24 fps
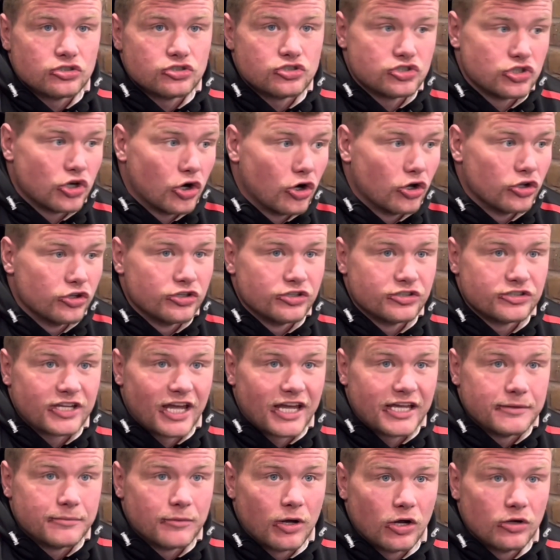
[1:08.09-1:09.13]
John and
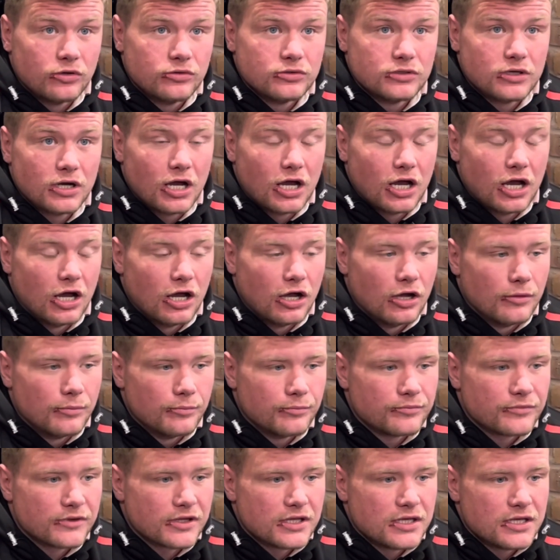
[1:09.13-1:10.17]
Damo
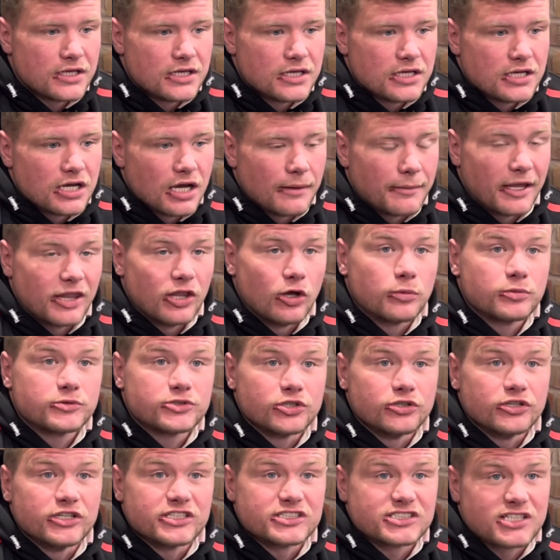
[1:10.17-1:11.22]
about the
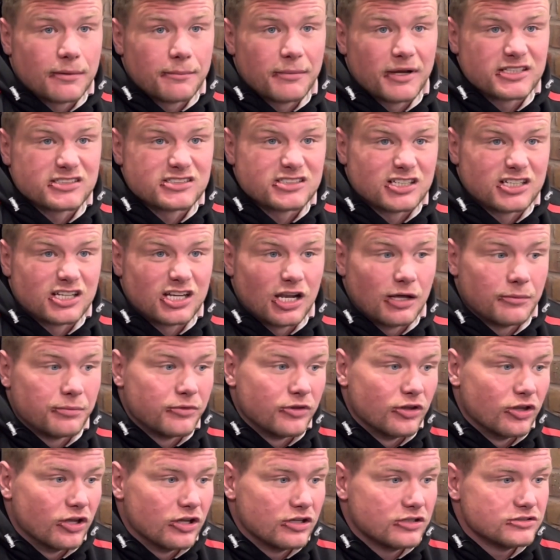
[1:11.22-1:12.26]
opportunity to come back to the club
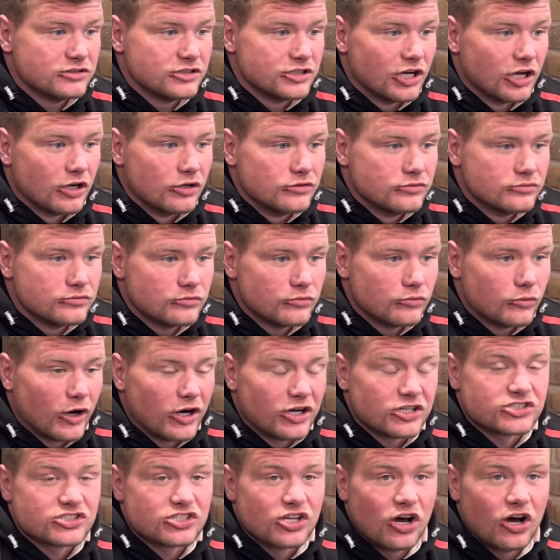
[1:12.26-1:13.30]
that where
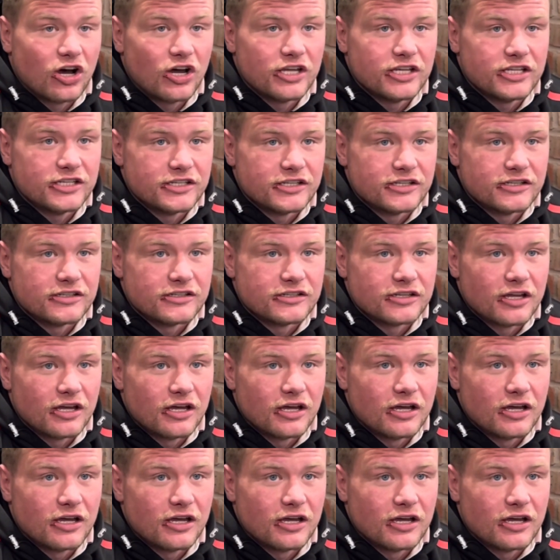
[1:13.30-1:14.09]
I started and